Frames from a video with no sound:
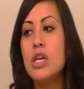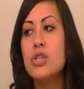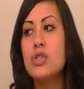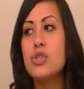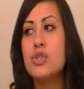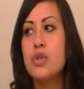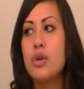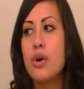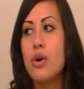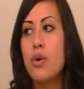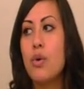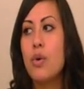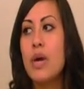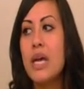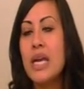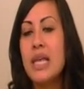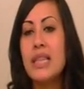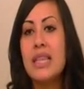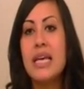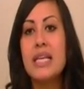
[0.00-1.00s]
So
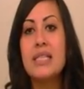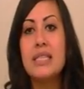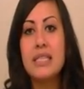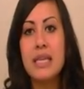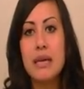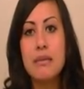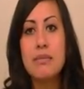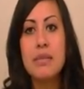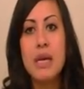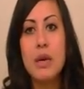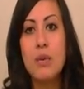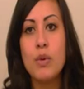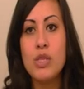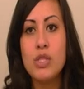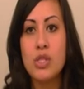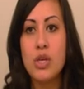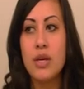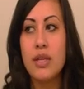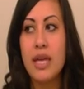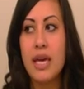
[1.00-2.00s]
that same day we
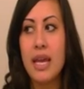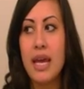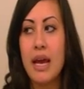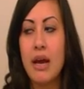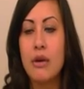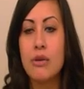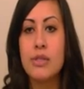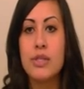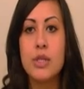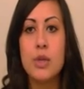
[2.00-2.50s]
saw that house,